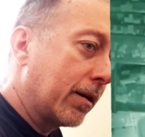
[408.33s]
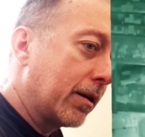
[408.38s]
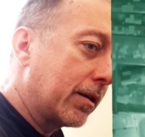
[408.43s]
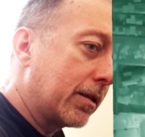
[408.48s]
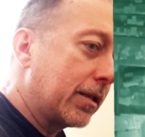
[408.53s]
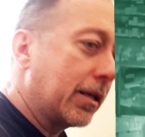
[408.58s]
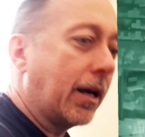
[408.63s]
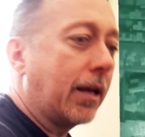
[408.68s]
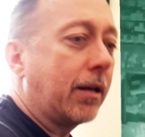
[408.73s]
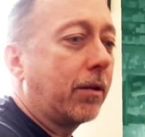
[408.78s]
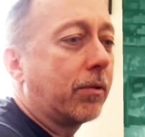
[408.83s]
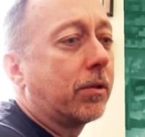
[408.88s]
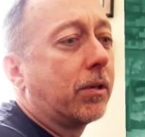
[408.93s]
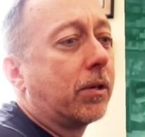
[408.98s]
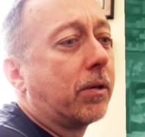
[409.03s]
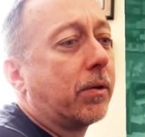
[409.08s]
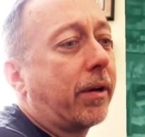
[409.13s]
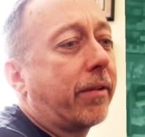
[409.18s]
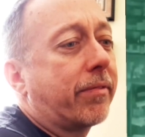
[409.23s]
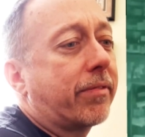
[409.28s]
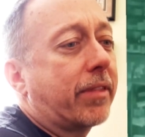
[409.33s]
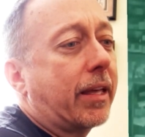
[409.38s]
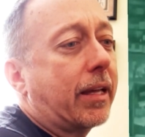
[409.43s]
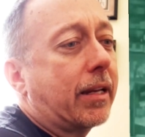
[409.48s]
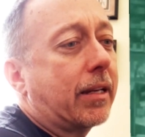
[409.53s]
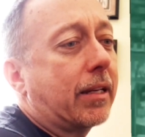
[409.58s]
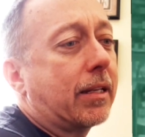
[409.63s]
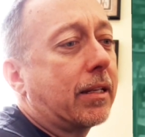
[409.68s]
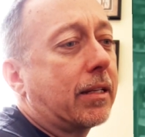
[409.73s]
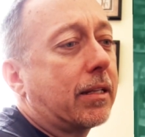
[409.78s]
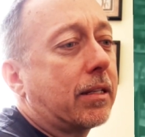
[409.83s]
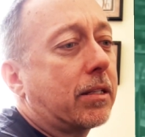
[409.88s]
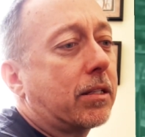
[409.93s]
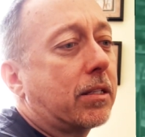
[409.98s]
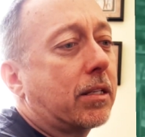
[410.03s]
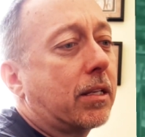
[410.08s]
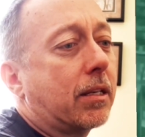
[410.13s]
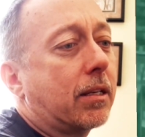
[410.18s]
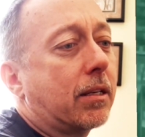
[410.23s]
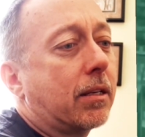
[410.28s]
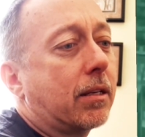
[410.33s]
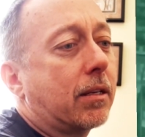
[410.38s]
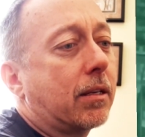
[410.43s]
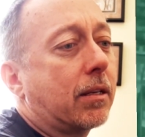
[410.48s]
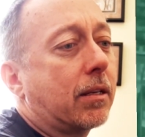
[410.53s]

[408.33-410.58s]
See, I don't know if that is...